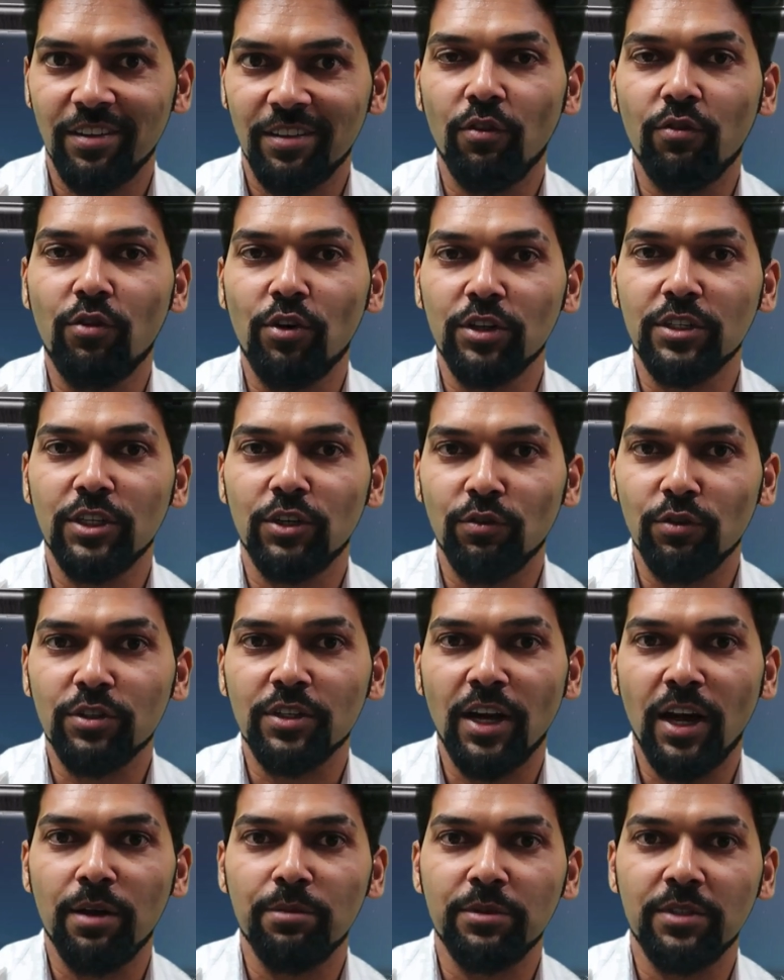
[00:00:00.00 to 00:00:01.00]
Of course it was
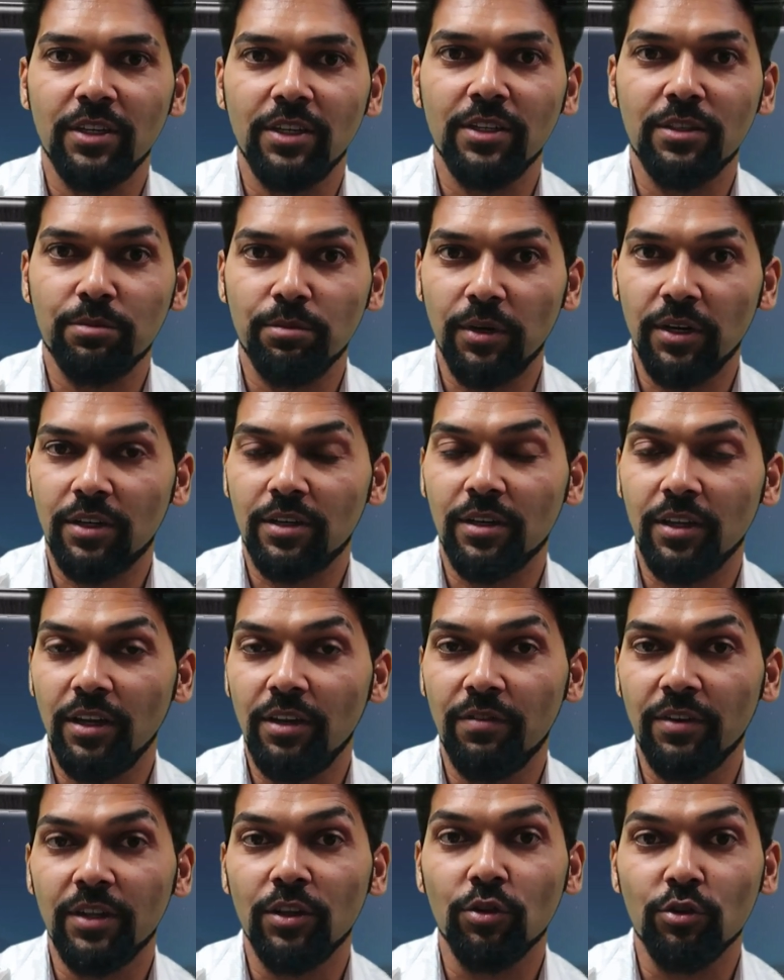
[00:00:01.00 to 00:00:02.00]
calm seas, but
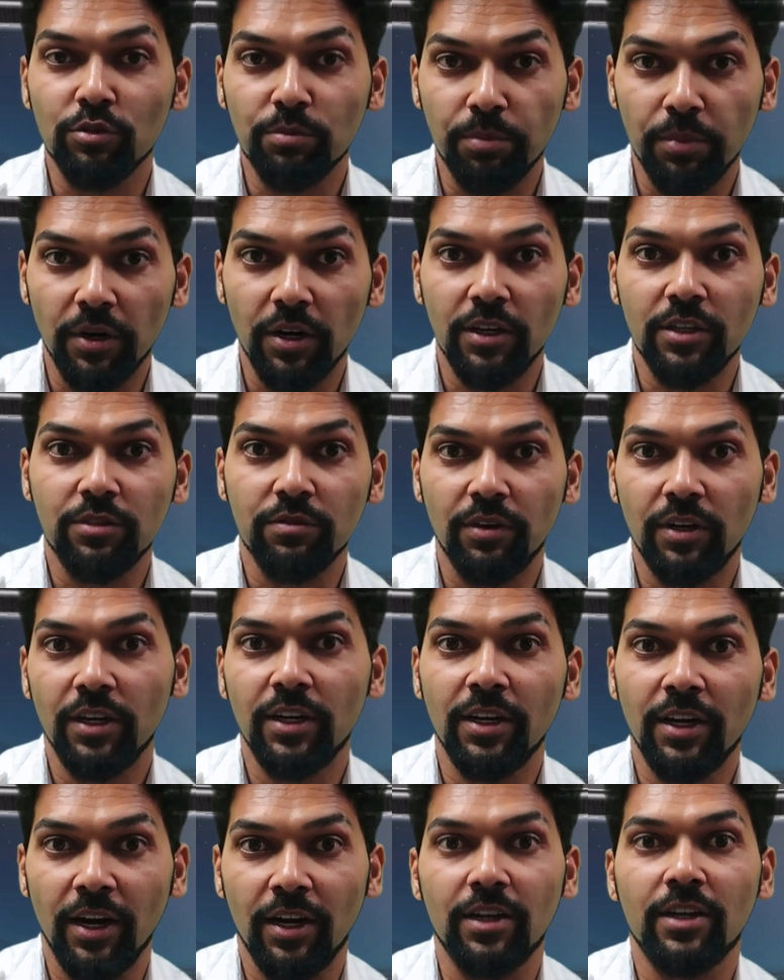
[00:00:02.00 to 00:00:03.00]
even those birds were
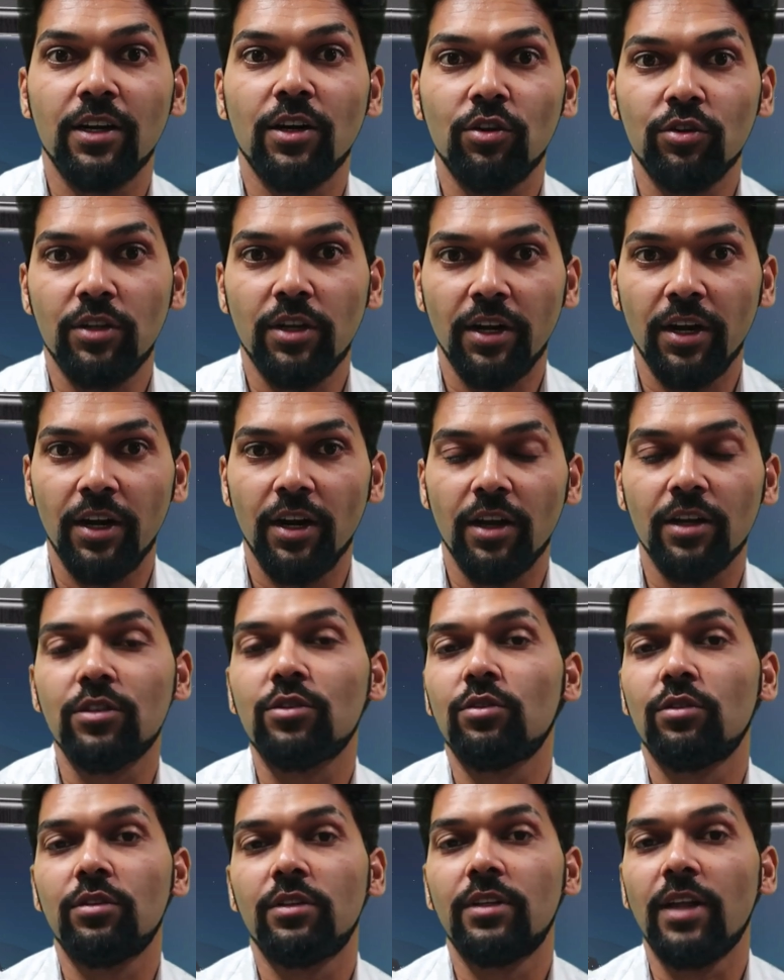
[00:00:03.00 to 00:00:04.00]
detected on the radar.
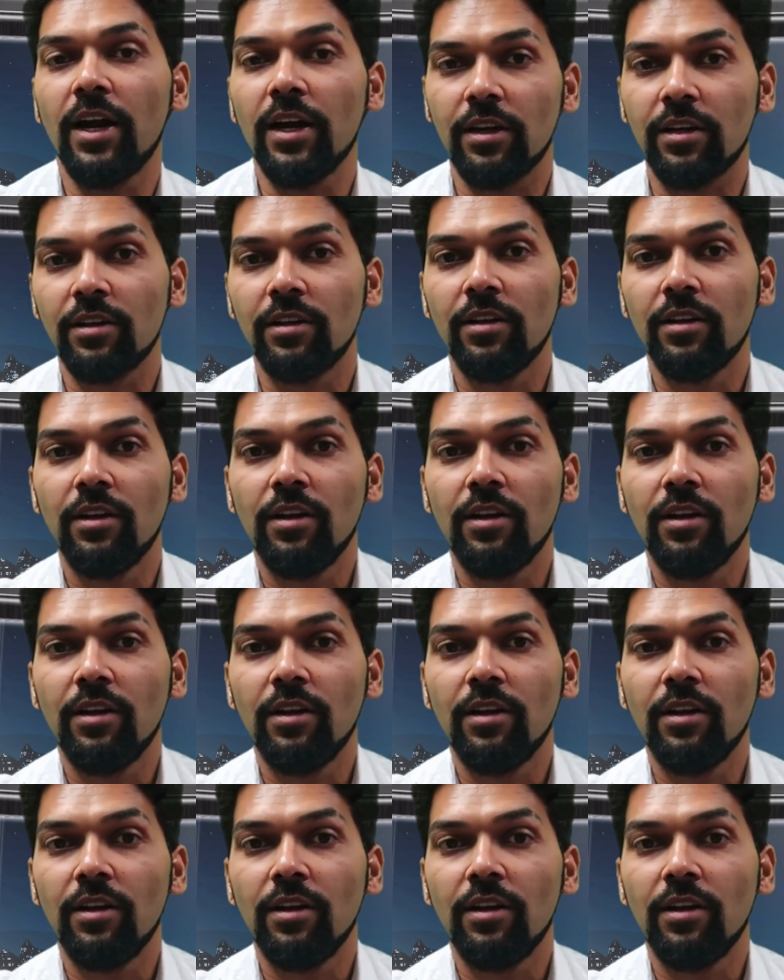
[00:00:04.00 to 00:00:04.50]
So that